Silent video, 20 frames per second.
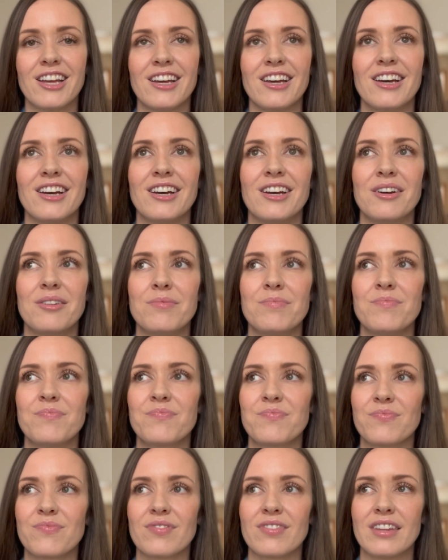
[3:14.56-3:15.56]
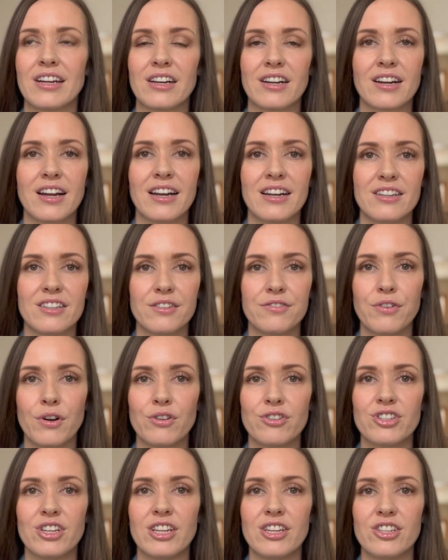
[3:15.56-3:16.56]
kind of
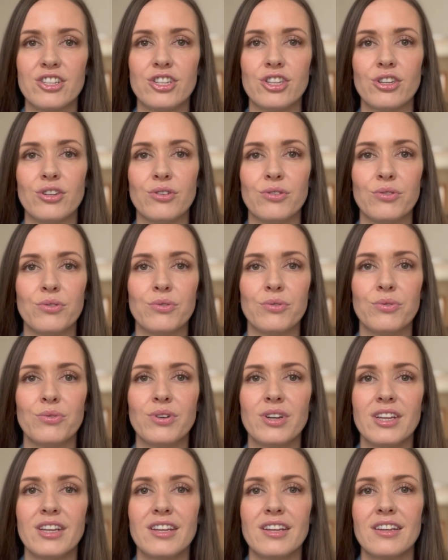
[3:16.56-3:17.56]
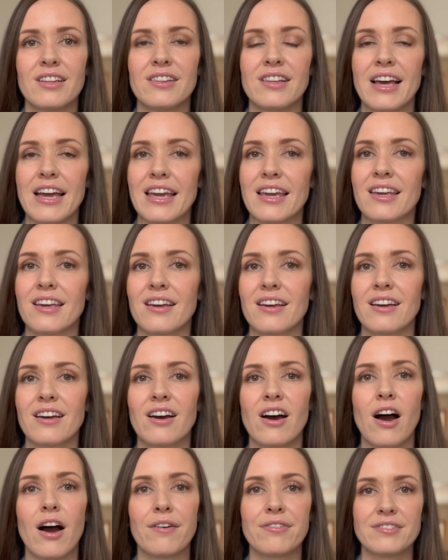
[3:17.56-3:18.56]
devotion to like
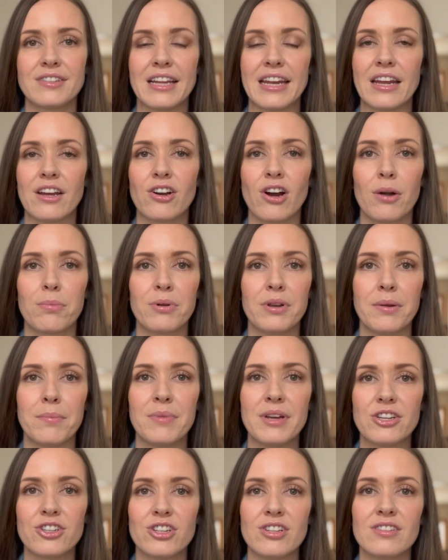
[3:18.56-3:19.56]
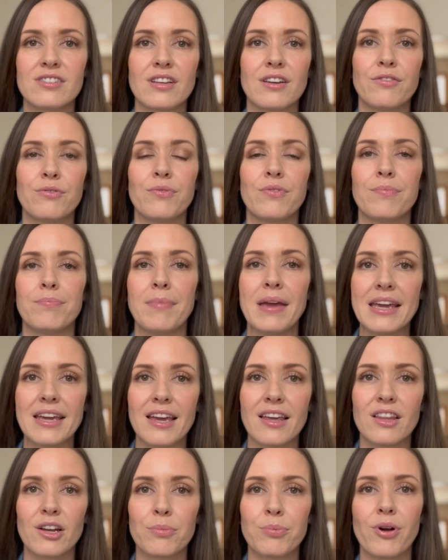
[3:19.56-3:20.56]
offsetting carbon emissions of
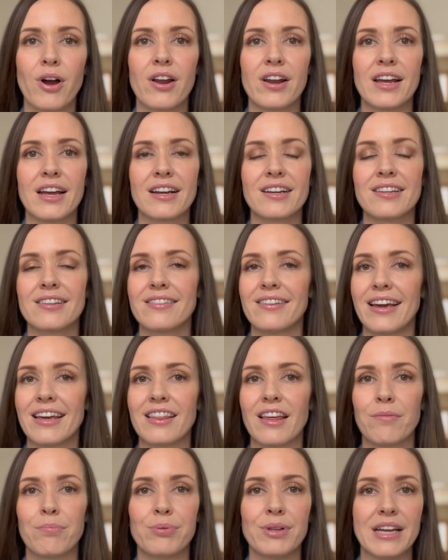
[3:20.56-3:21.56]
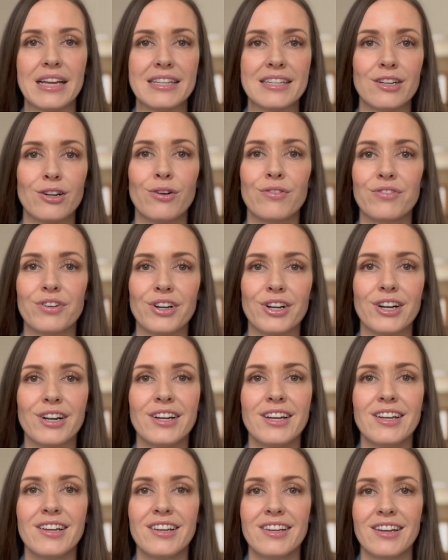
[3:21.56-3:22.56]
making their product. Like they planted over
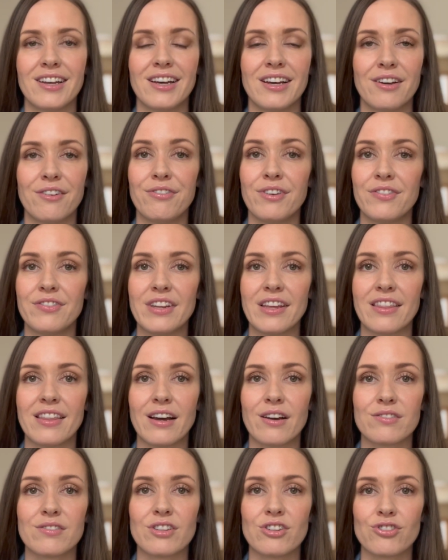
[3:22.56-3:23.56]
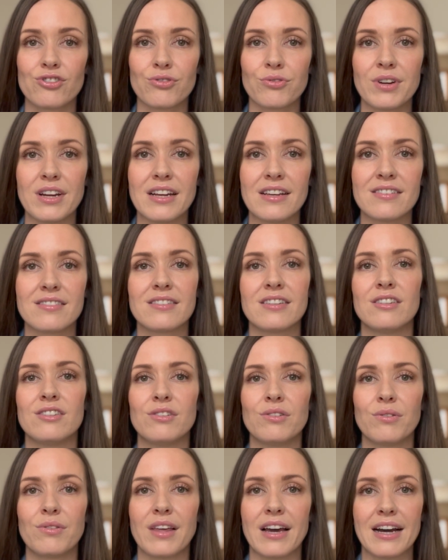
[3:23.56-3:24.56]
50,000 trees to
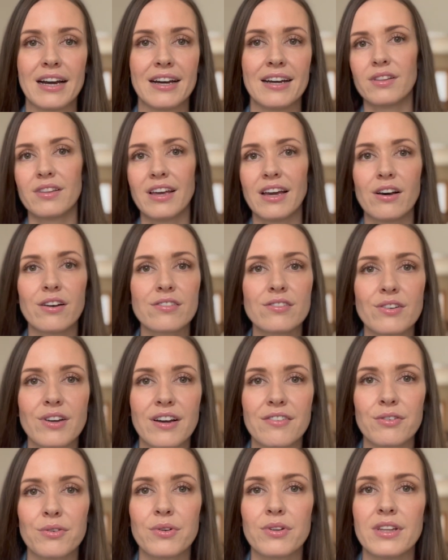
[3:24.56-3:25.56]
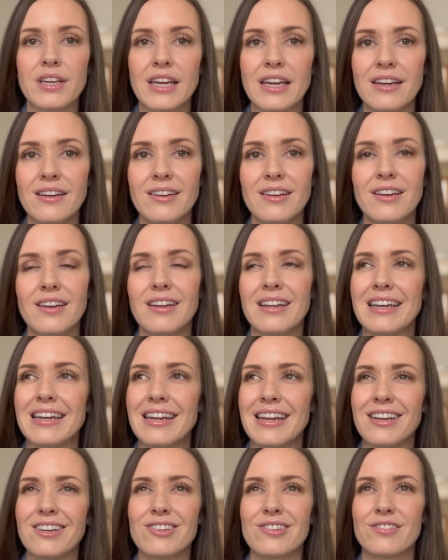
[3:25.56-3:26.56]
do that. They also have a really
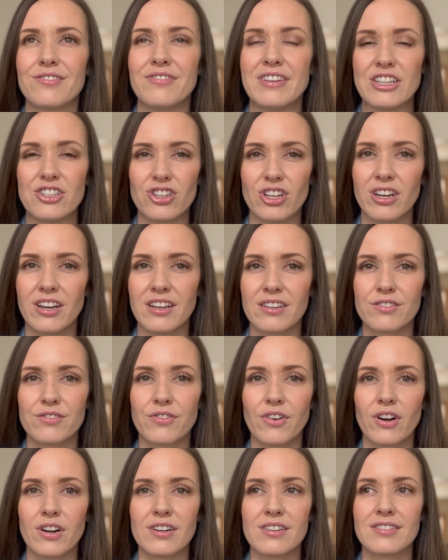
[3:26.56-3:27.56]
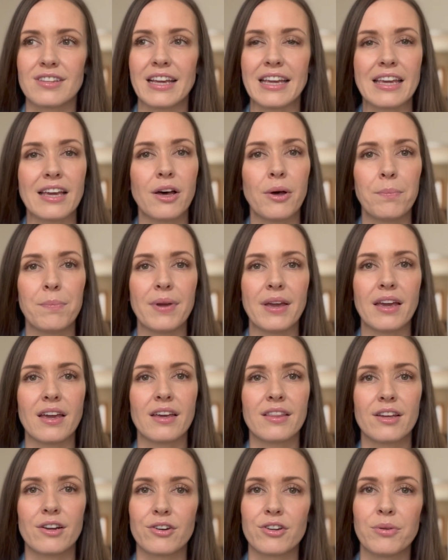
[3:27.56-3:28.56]
neat just vision as far as like
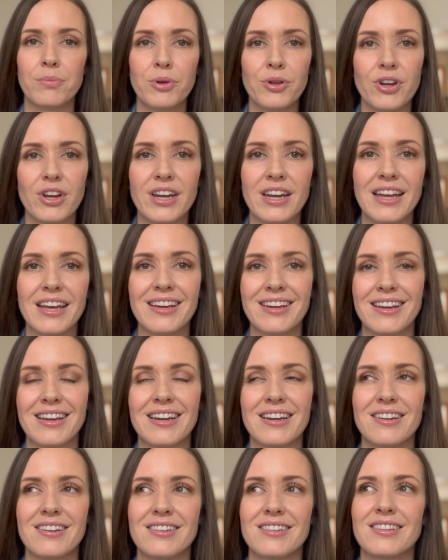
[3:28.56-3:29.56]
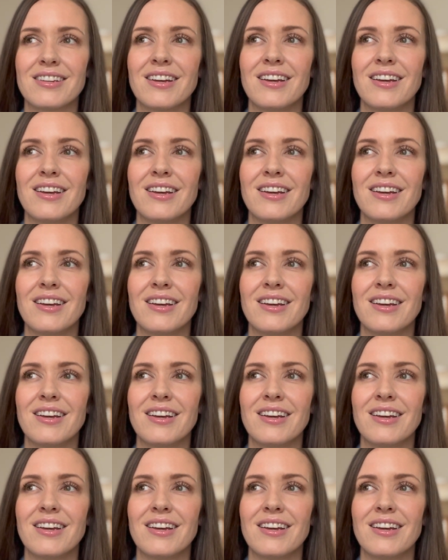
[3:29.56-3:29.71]
helping their community. And